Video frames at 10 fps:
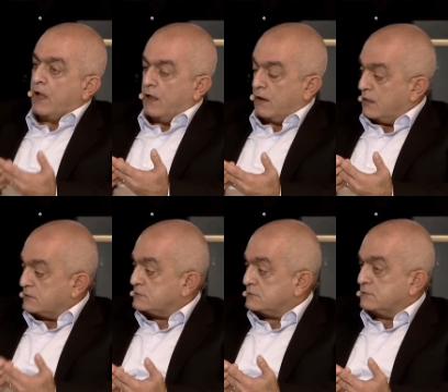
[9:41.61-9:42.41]

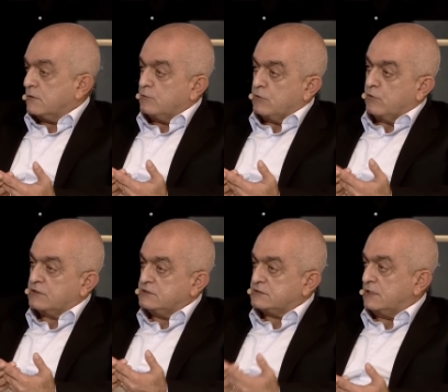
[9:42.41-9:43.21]
Airlines. We
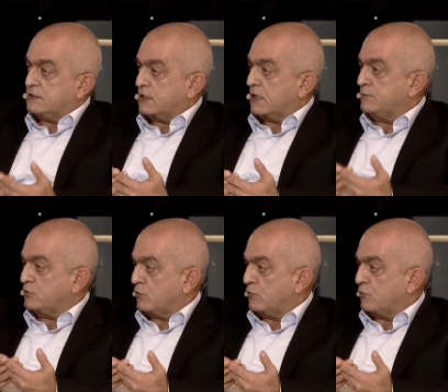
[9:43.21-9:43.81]
already signed an agreement